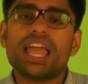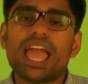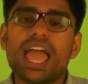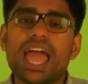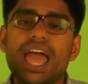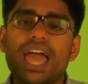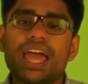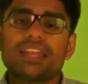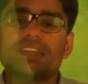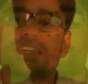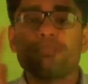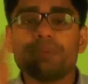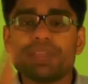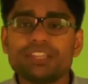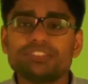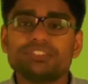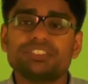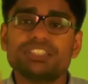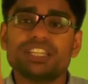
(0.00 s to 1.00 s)
and
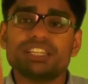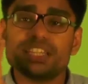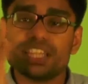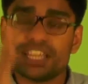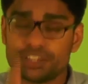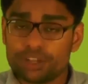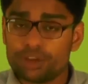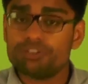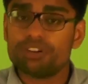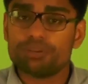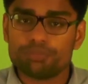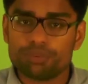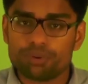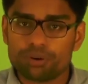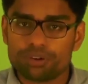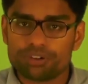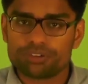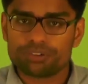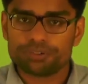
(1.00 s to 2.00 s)
paste it in your report.